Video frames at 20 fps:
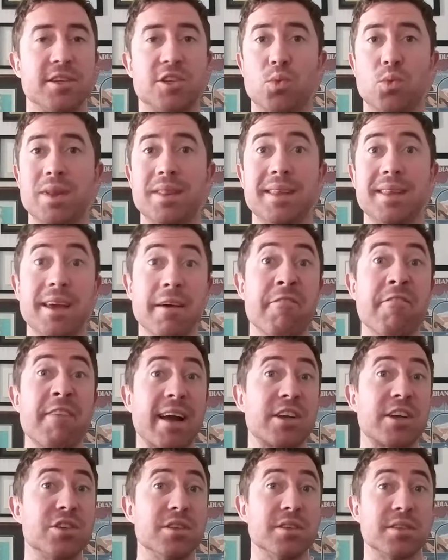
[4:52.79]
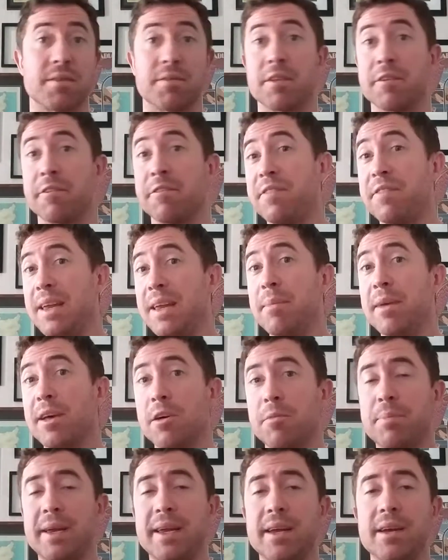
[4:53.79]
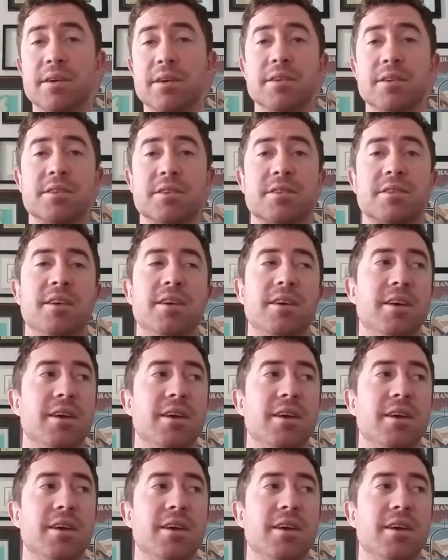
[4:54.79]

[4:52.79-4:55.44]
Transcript: to win the affections of the female peers.